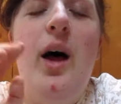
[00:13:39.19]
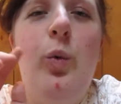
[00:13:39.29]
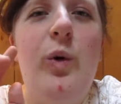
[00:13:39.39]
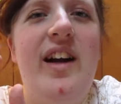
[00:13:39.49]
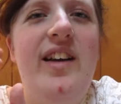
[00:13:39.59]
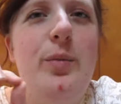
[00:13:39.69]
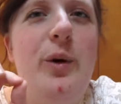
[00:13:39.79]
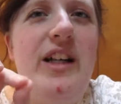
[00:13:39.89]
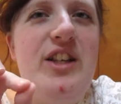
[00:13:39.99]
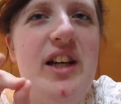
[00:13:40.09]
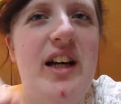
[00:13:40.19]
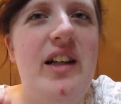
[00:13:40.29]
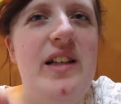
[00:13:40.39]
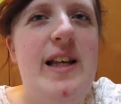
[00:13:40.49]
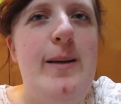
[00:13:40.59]
where he's watching
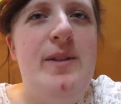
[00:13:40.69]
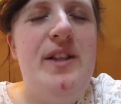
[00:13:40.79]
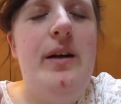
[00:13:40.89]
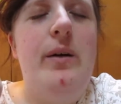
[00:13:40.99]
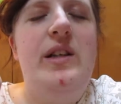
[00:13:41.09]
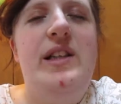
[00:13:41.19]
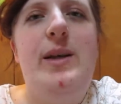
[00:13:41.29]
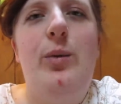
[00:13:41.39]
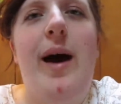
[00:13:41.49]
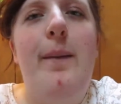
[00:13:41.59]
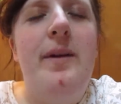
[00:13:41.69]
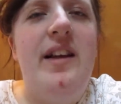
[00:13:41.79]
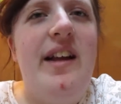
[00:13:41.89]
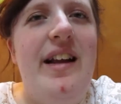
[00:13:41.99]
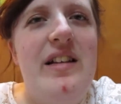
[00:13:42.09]
on the tapes you know to see what happened
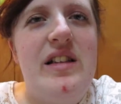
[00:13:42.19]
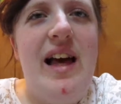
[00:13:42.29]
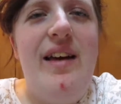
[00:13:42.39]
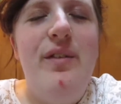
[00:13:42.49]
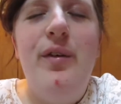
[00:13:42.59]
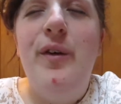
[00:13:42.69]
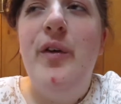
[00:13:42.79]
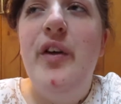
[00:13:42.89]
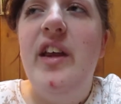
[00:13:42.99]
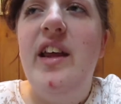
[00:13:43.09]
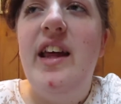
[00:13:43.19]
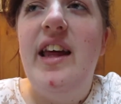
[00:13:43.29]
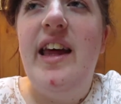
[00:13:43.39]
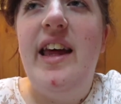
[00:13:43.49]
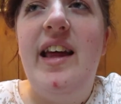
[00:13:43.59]
in his life
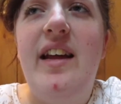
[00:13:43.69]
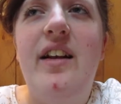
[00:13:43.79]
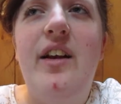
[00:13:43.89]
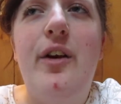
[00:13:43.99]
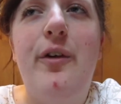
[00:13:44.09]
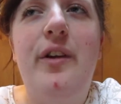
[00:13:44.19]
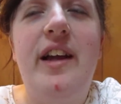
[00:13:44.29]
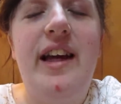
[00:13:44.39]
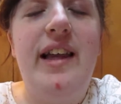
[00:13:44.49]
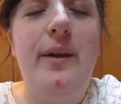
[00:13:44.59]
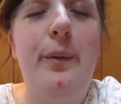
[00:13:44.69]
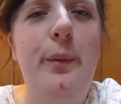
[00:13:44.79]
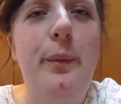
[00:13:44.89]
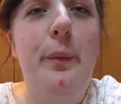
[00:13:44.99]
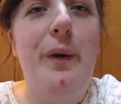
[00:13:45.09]
and you know like
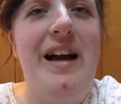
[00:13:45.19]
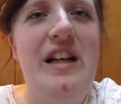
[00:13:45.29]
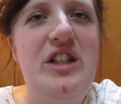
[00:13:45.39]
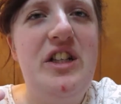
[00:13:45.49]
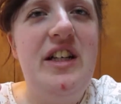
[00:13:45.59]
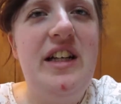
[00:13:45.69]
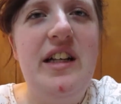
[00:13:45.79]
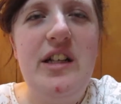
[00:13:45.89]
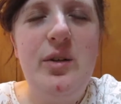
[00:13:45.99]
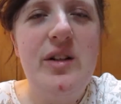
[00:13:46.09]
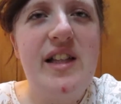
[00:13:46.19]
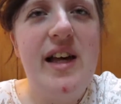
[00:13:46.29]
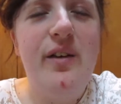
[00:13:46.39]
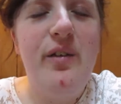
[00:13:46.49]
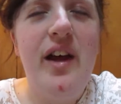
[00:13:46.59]
why she did it to
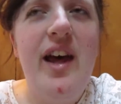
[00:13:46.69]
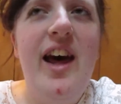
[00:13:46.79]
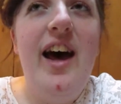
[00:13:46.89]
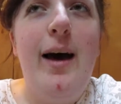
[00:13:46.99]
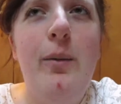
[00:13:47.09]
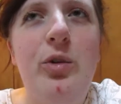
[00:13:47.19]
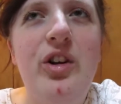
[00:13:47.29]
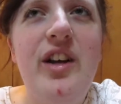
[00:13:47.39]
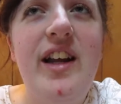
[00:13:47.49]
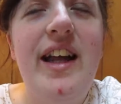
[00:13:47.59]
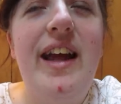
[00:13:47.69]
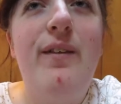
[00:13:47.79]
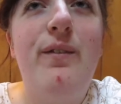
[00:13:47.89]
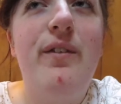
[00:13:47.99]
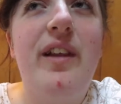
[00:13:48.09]
herself I'm wondering
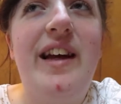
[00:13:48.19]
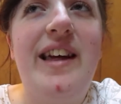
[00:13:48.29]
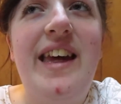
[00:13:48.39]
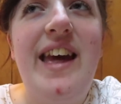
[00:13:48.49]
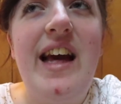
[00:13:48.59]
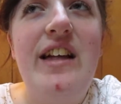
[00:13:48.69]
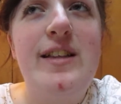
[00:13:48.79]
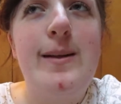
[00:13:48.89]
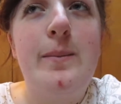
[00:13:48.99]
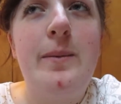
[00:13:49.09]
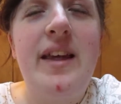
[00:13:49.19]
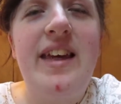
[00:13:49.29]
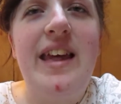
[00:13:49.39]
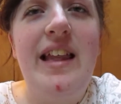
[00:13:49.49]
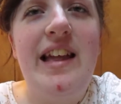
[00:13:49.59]
if like he ends up
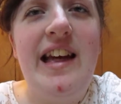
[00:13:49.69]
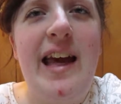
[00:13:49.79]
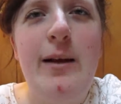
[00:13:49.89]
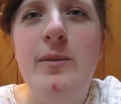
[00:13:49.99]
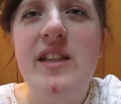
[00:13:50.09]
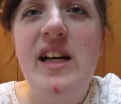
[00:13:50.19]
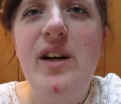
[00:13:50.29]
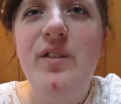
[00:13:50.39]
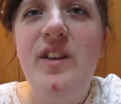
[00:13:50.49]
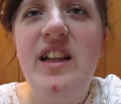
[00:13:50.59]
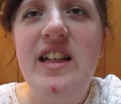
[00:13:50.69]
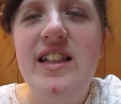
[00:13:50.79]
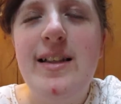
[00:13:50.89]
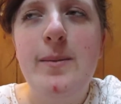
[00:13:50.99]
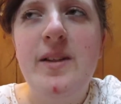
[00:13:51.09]
killing himself in the
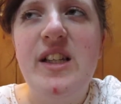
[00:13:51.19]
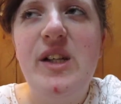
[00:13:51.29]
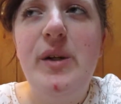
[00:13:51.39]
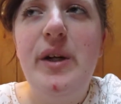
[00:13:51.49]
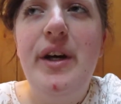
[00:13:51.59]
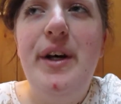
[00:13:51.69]
last episode